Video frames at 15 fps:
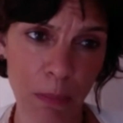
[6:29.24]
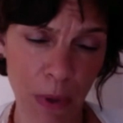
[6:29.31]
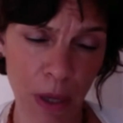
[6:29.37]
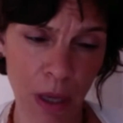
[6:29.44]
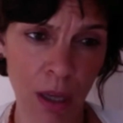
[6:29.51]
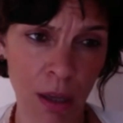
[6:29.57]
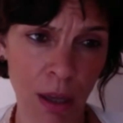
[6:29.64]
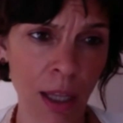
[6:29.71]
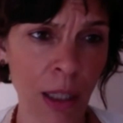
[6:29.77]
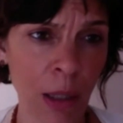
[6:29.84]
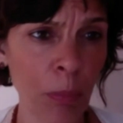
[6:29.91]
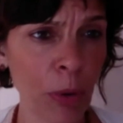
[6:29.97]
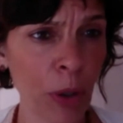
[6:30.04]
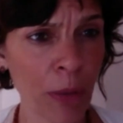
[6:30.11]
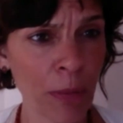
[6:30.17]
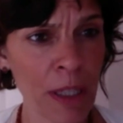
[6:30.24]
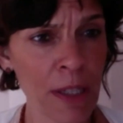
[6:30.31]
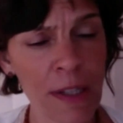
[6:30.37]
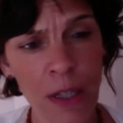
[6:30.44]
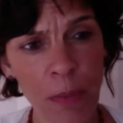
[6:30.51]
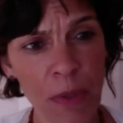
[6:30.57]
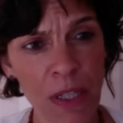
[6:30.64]
unemployment
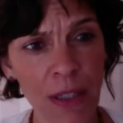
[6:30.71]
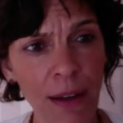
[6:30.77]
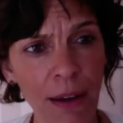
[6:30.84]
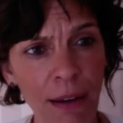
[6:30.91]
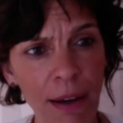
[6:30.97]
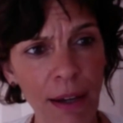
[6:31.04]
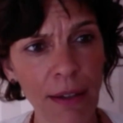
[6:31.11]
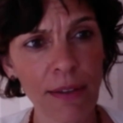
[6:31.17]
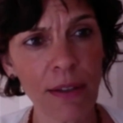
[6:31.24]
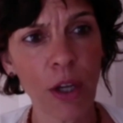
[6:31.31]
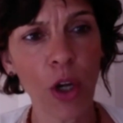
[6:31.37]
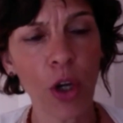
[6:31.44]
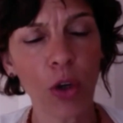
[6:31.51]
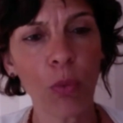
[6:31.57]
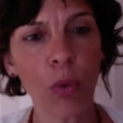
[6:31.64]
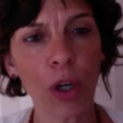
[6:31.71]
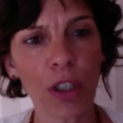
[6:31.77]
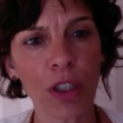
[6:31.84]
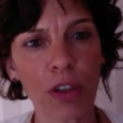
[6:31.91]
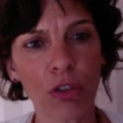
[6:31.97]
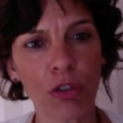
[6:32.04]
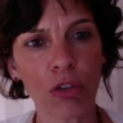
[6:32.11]
subsidized,
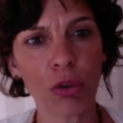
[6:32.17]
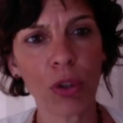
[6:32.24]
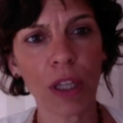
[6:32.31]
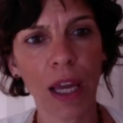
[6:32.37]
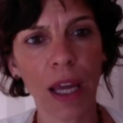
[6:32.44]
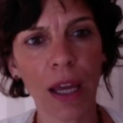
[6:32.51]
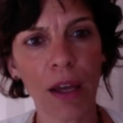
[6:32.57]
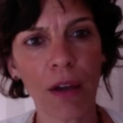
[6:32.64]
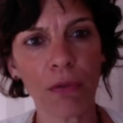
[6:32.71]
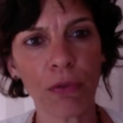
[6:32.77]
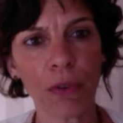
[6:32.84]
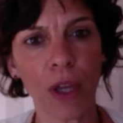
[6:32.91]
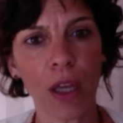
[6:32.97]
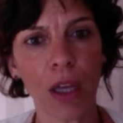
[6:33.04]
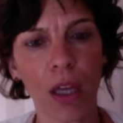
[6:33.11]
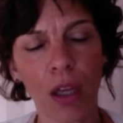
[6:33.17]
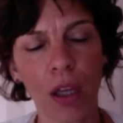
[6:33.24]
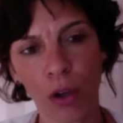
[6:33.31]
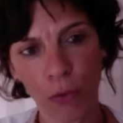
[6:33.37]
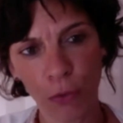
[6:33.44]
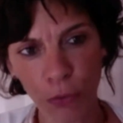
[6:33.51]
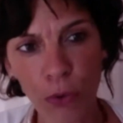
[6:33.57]
workers should have
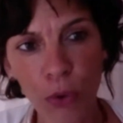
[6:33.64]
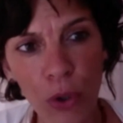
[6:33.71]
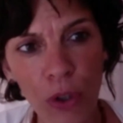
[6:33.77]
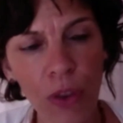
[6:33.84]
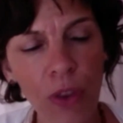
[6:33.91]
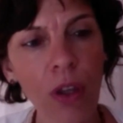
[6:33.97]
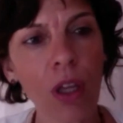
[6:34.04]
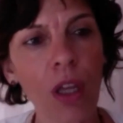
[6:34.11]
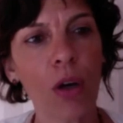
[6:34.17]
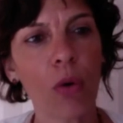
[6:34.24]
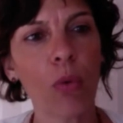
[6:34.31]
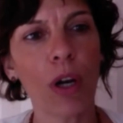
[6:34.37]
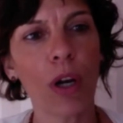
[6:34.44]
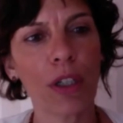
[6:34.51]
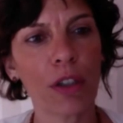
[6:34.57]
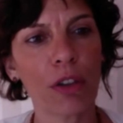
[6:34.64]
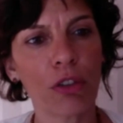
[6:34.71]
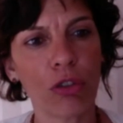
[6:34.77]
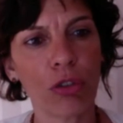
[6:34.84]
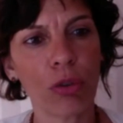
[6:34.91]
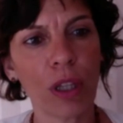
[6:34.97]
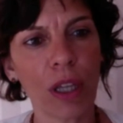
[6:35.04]
food, workers
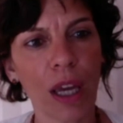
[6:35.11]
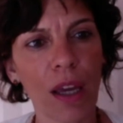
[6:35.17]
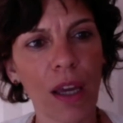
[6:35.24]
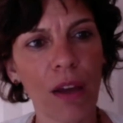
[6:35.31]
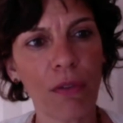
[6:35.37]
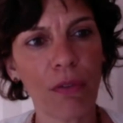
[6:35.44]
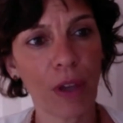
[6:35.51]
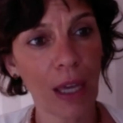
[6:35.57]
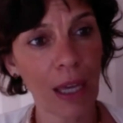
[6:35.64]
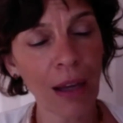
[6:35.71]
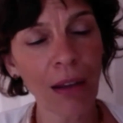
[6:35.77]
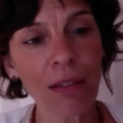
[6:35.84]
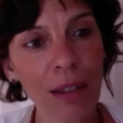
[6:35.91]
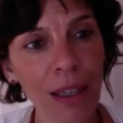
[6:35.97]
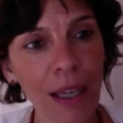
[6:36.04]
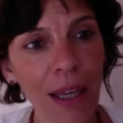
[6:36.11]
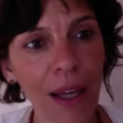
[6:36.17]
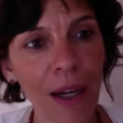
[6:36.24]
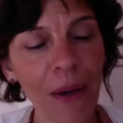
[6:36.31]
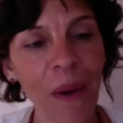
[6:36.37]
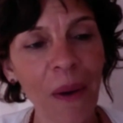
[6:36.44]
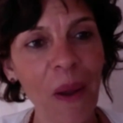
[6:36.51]
should have
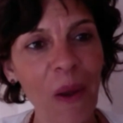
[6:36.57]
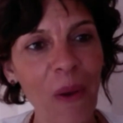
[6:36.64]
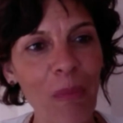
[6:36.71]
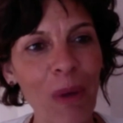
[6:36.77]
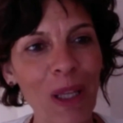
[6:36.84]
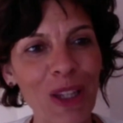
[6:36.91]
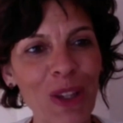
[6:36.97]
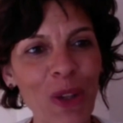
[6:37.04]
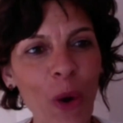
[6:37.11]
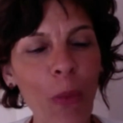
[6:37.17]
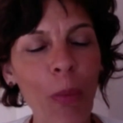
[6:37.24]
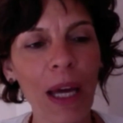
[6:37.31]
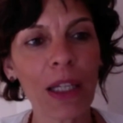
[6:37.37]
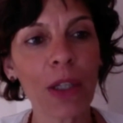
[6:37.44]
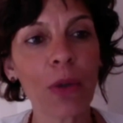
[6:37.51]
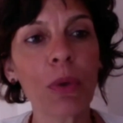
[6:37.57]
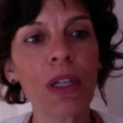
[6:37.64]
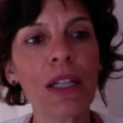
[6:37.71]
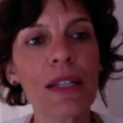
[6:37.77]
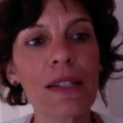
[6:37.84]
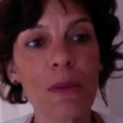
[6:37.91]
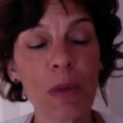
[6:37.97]
healthcare, but nobody
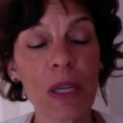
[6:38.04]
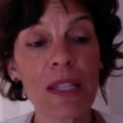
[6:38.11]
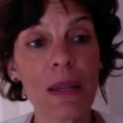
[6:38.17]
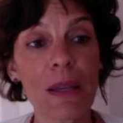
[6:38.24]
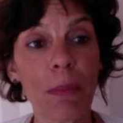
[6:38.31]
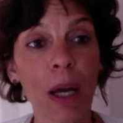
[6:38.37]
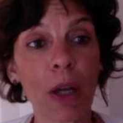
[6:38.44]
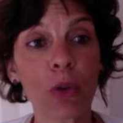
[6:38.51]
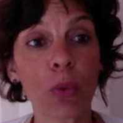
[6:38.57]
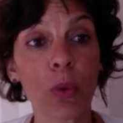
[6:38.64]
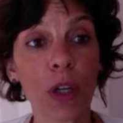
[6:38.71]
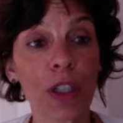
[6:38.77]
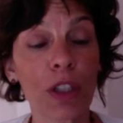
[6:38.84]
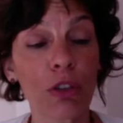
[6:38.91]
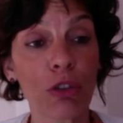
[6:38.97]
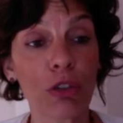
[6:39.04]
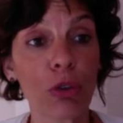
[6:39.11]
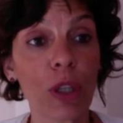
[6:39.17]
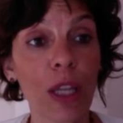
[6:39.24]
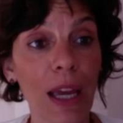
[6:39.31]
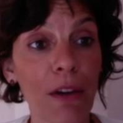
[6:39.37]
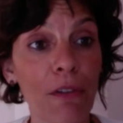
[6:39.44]
really speaks about workers should
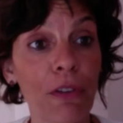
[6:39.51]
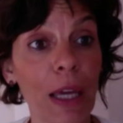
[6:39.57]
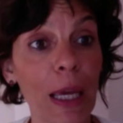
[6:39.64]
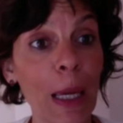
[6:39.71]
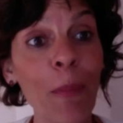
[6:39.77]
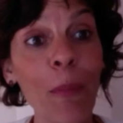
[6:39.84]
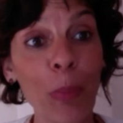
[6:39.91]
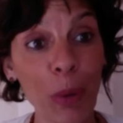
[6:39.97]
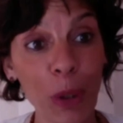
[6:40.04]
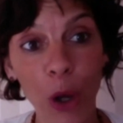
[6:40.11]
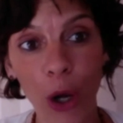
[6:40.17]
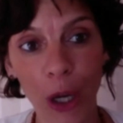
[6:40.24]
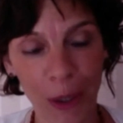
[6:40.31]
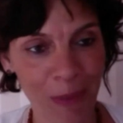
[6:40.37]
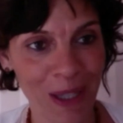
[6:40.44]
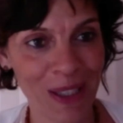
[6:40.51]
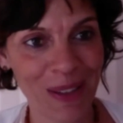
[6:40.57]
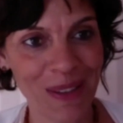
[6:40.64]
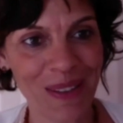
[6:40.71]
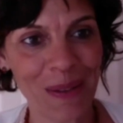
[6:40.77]
have employment.